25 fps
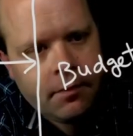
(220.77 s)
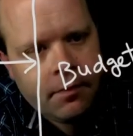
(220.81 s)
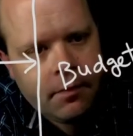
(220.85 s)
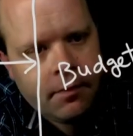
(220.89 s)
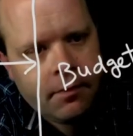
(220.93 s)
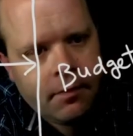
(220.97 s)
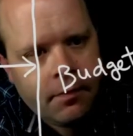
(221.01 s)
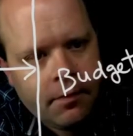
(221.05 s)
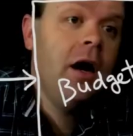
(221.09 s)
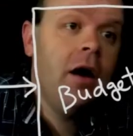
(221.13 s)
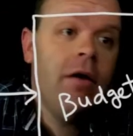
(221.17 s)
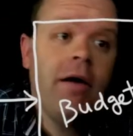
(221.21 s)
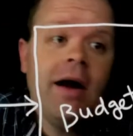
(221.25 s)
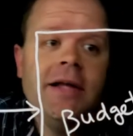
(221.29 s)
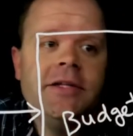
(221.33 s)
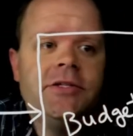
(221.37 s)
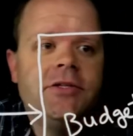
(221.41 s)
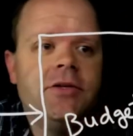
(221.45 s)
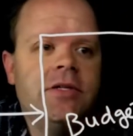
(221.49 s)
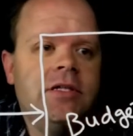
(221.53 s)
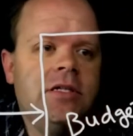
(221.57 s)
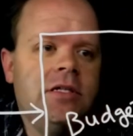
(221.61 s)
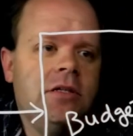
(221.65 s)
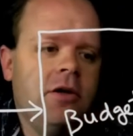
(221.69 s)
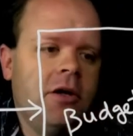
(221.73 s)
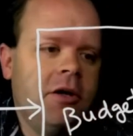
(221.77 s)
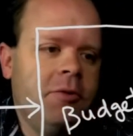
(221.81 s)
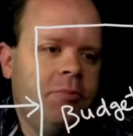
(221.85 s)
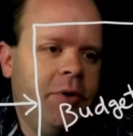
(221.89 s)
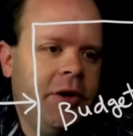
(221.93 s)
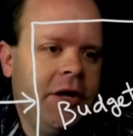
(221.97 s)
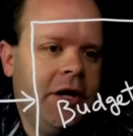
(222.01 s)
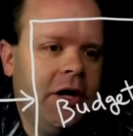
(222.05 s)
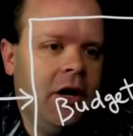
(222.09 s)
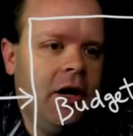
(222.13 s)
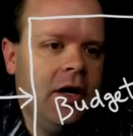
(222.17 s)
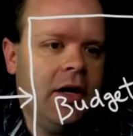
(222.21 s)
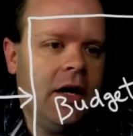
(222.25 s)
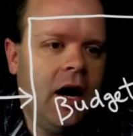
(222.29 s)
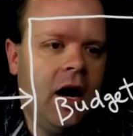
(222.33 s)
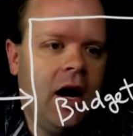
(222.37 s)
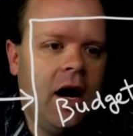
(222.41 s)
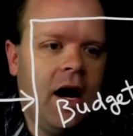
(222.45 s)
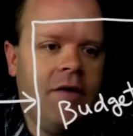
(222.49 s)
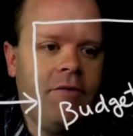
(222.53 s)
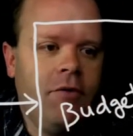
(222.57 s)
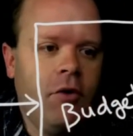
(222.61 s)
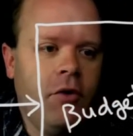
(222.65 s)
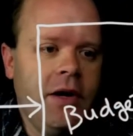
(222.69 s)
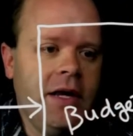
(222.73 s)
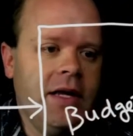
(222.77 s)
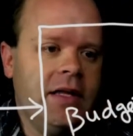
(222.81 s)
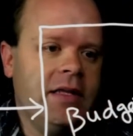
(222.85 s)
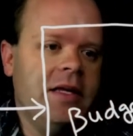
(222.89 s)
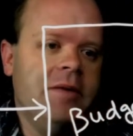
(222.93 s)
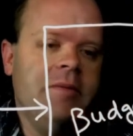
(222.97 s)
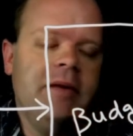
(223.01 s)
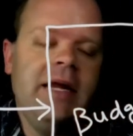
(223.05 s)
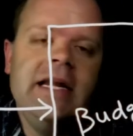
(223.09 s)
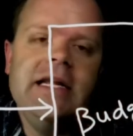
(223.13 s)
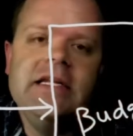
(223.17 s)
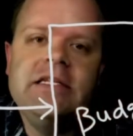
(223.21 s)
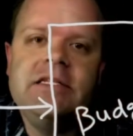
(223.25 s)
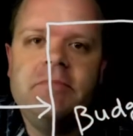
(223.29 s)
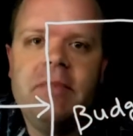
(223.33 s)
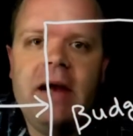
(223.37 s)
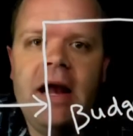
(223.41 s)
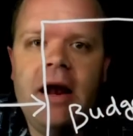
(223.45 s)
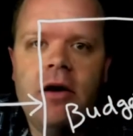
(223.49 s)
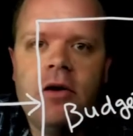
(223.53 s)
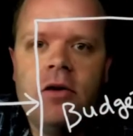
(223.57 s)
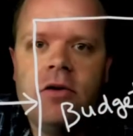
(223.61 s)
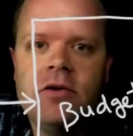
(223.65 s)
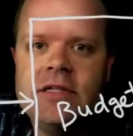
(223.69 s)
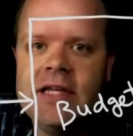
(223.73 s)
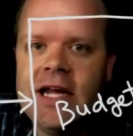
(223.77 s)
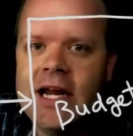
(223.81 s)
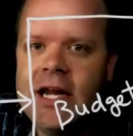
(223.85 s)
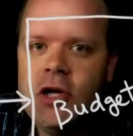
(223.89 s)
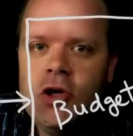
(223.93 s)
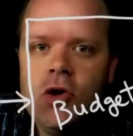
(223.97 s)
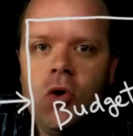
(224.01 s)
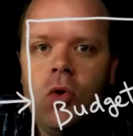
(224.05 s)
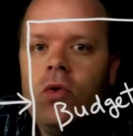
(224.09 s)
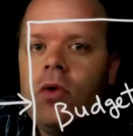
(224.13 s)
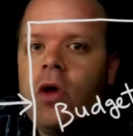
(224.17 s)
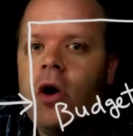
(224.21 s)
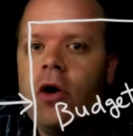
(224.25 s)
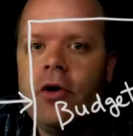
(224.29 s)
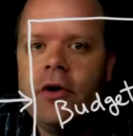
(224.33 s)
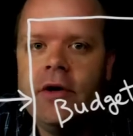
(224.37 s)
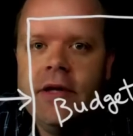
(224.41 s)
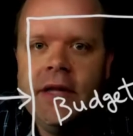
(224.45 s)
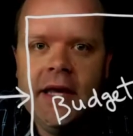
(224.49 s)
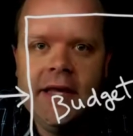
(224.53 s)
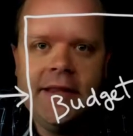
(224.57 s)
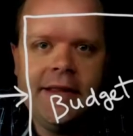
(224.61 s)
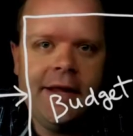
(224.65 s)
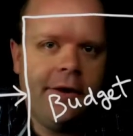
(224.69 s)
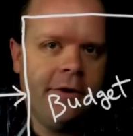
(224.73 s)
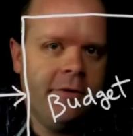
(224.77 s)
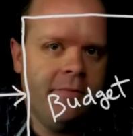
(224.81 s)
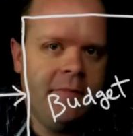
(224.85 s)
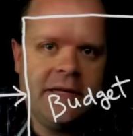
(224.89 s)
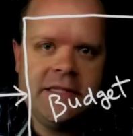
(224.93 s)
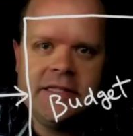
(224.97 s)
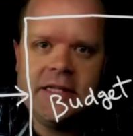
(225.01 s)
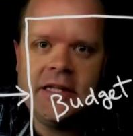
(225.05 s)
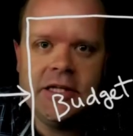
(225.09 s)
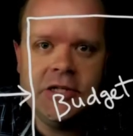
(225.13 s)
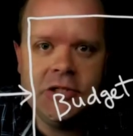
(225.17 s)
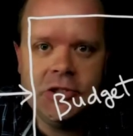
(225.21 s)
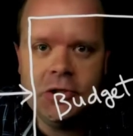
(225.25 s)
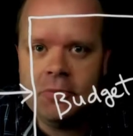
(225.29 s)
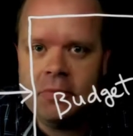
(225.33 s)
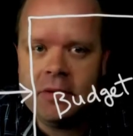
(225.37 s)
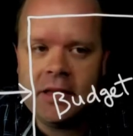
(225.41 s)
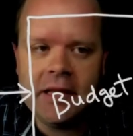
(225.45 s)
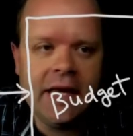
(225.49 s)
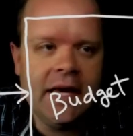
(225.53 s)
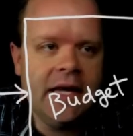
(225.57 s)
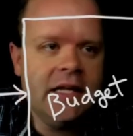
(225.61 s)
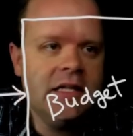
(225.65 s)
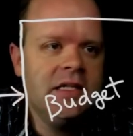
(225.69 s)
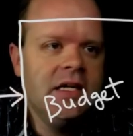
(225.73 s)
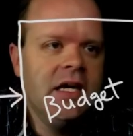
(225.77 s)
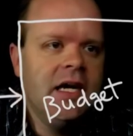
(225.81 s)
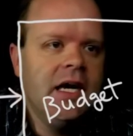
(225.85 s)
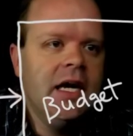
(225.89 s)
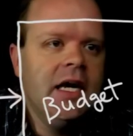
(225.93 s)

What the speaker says: All right, so this is looking pretty good. I've already eliminated some arrows that I no longer need that are basically duplicates.